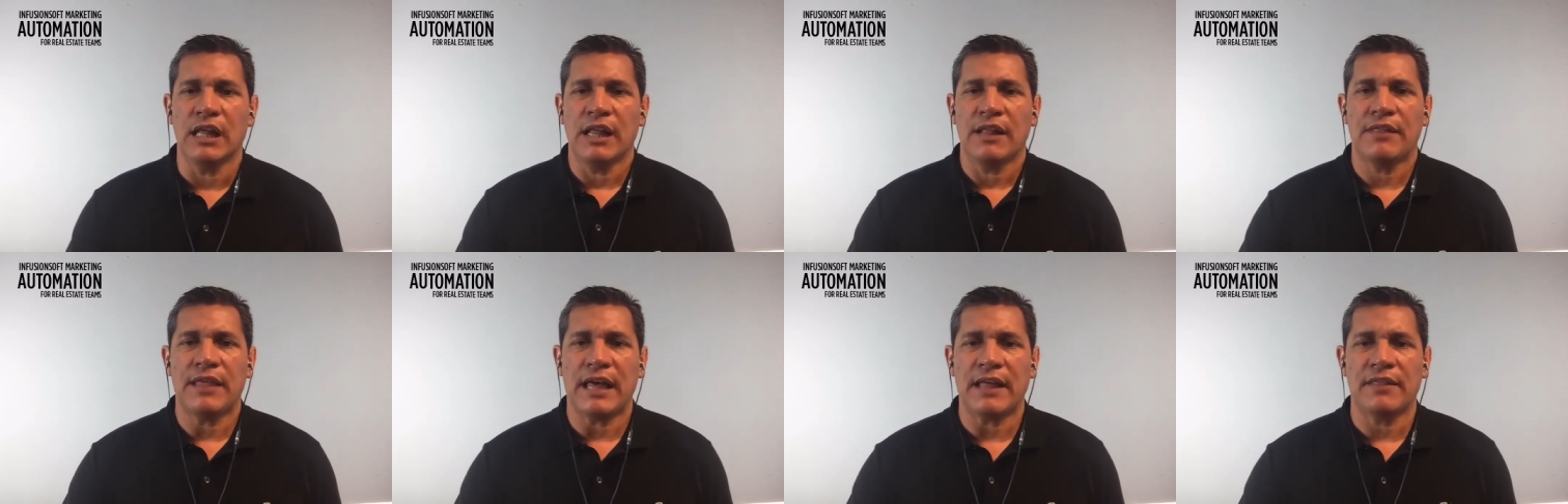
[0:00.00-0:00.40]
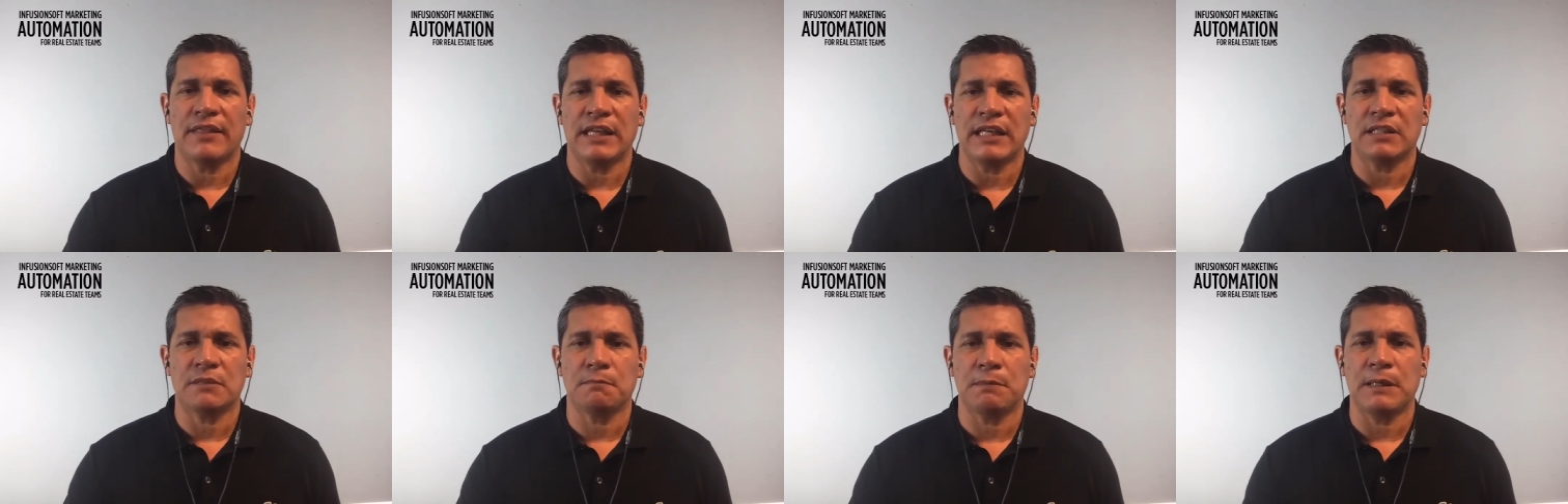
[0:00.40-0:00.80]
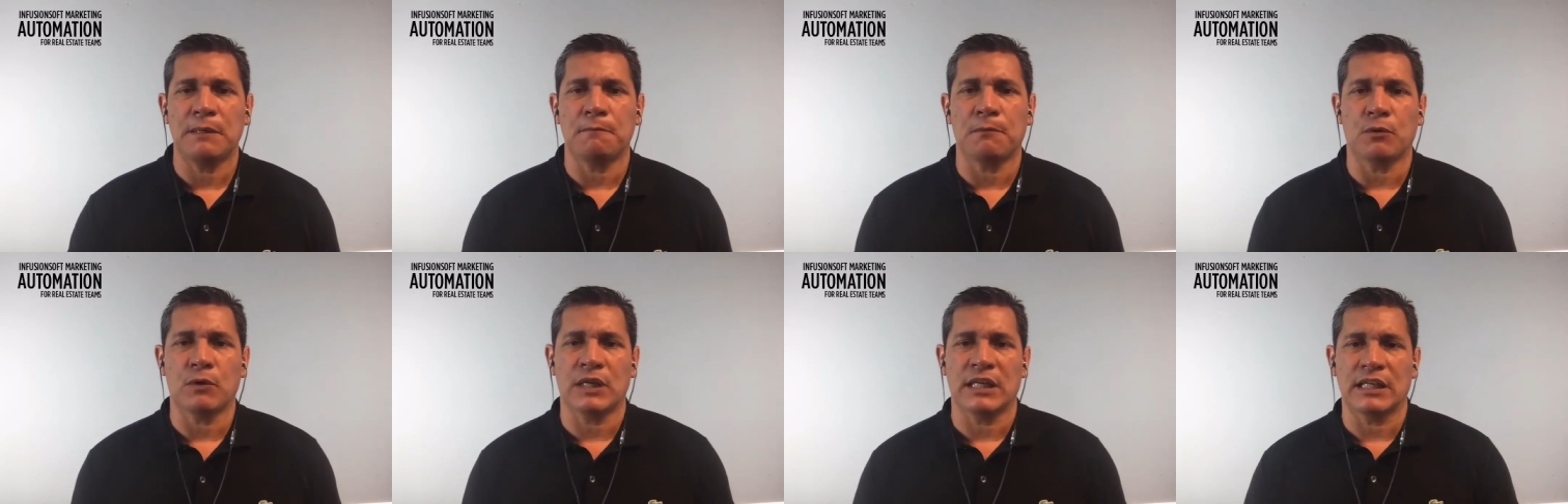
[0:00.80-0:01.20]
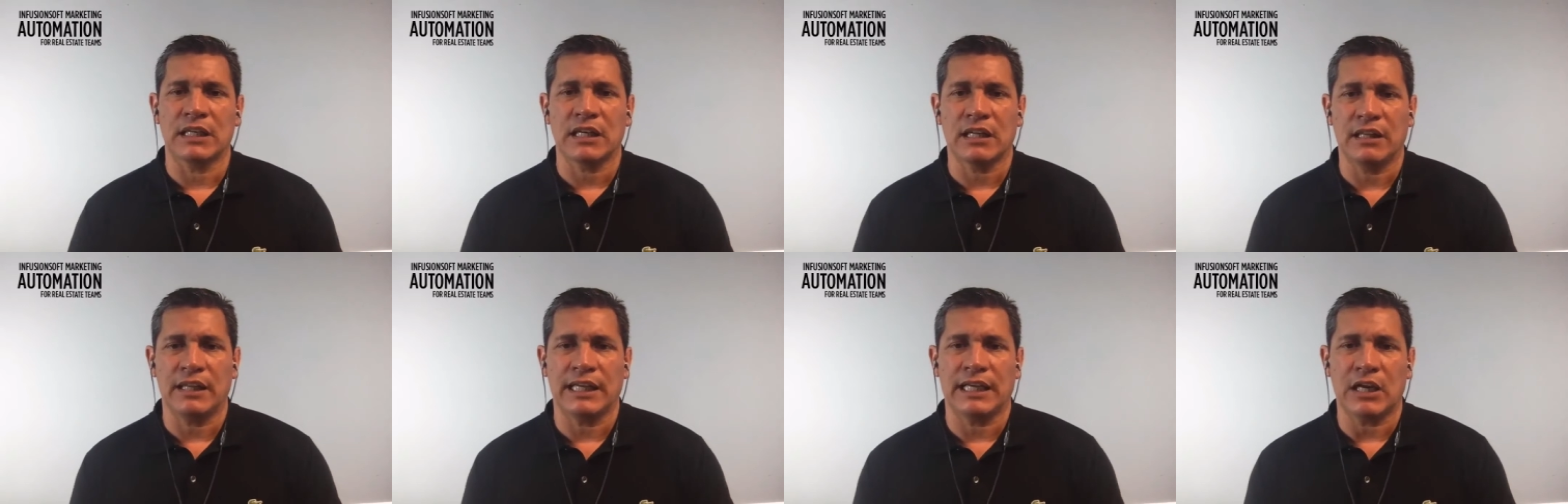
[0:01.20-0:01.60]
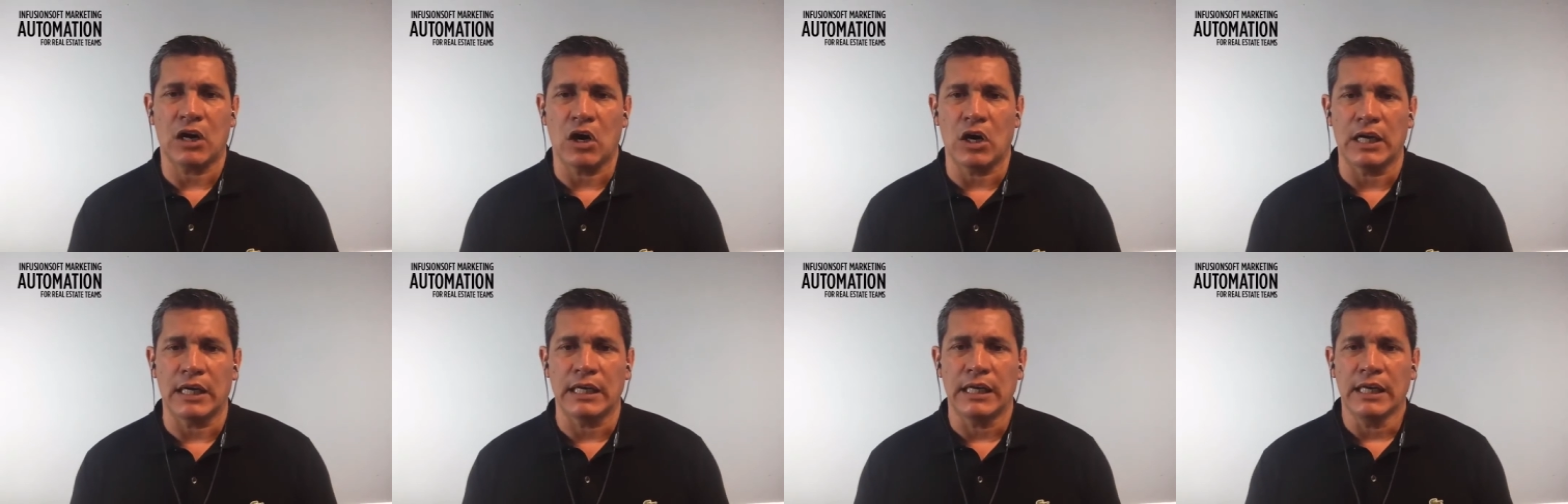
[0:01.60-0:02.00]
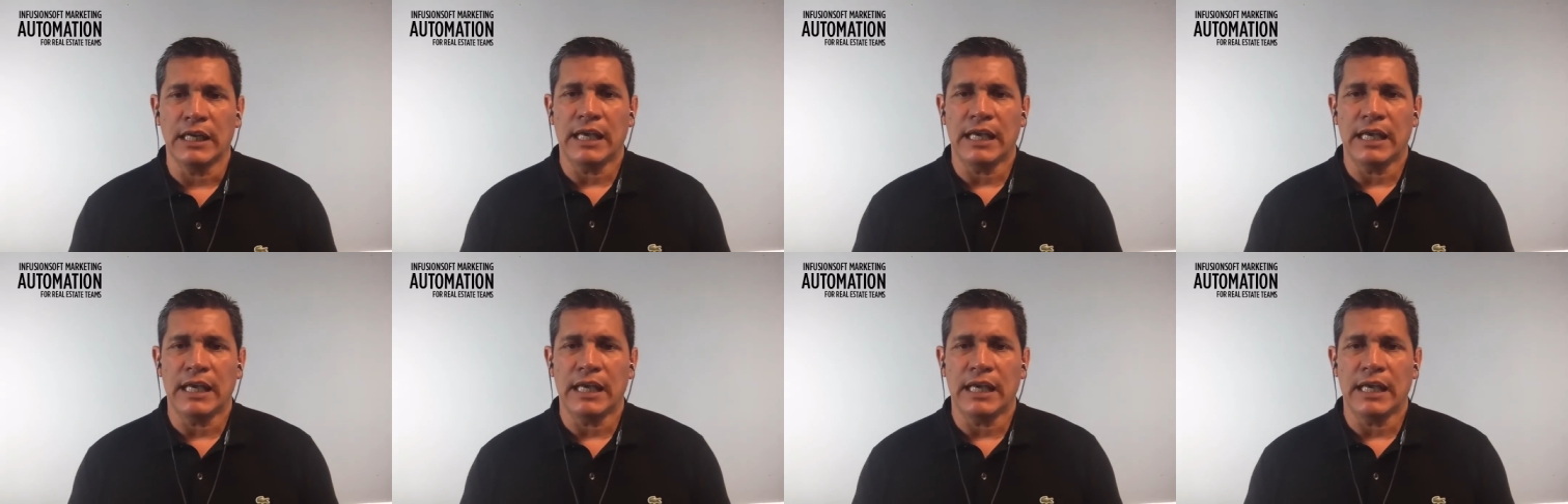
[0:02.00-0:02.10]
that these people can click on.